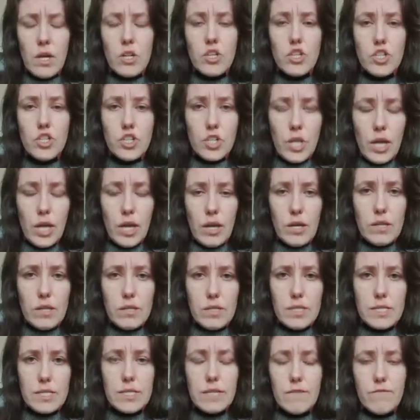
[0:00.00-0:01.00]
Share
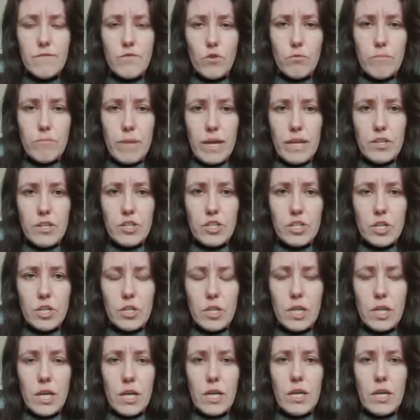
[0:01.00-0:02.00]
this
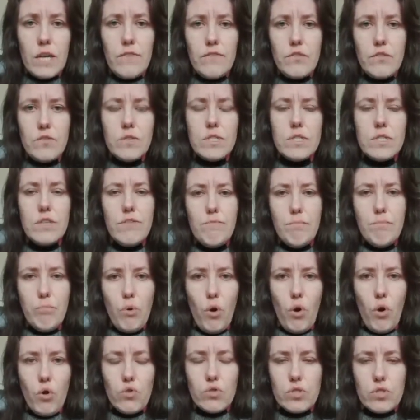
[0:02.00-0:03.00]
information. If you see
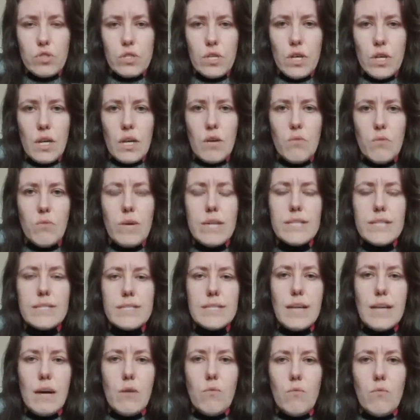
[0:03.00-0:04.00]
posts where
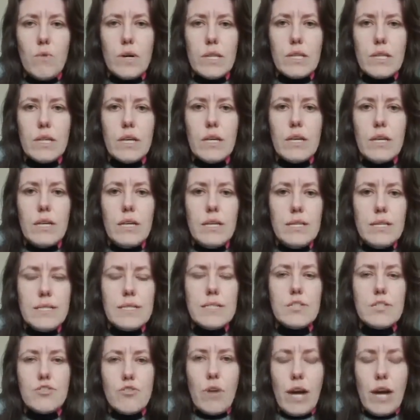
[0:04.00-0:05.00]
someone
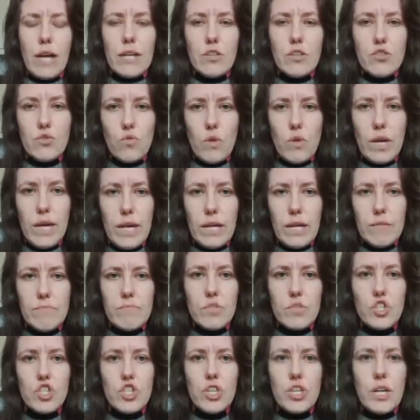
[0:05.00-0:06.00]
is trying to
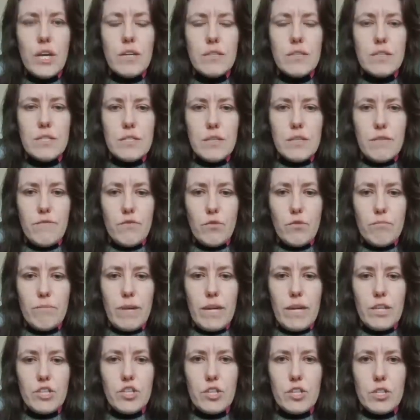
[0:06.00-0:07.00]
help, share this
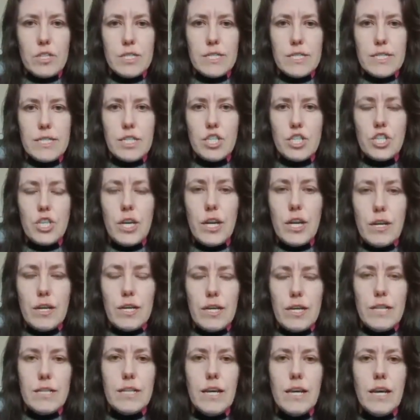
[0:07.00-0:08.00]
information. Share
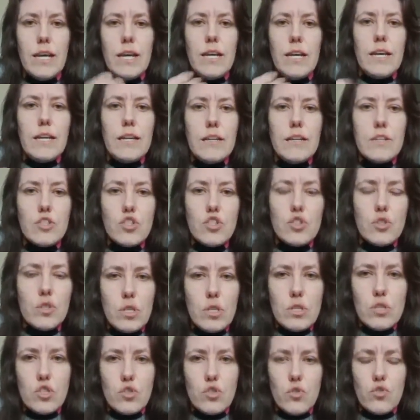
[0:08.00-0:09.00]
it
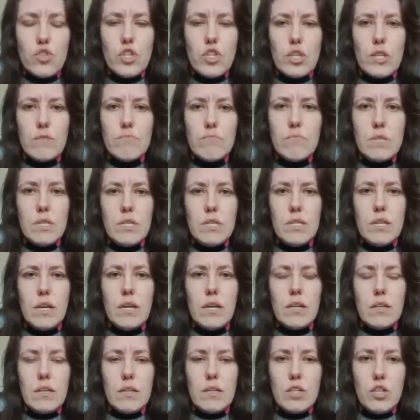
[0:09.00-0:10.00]
in social
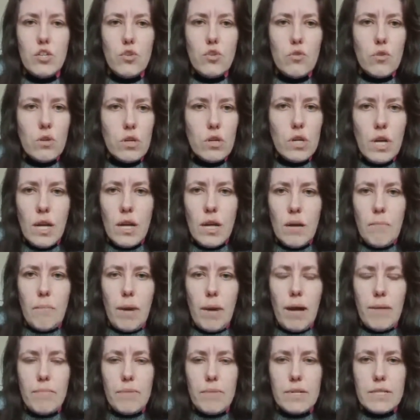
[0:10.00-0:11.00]
media, in your
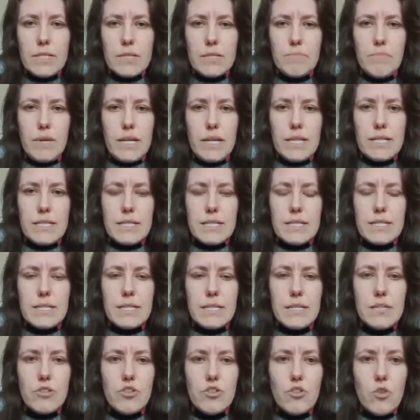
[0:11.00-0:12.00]
public
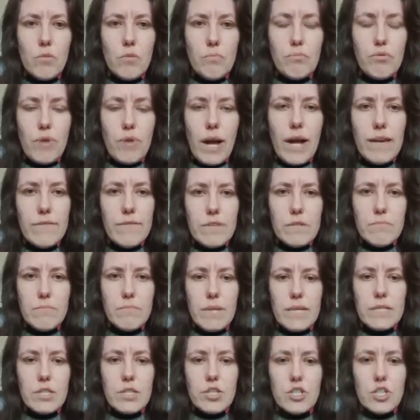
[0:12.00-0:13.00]
spaces, in your private
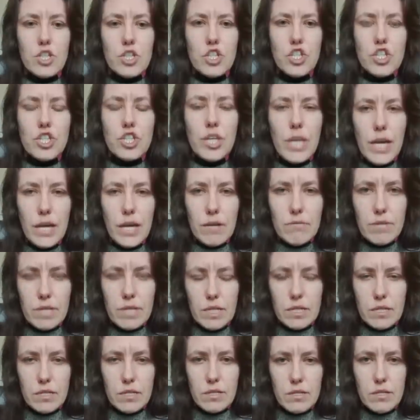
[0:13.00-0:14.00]
messages. Share
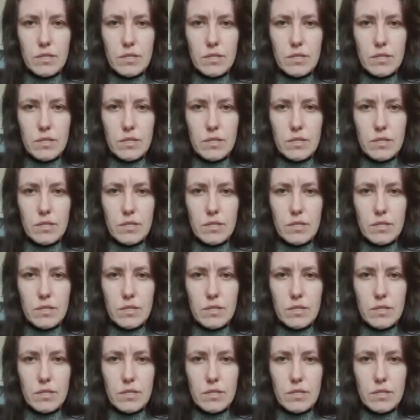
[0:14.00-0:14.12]
it.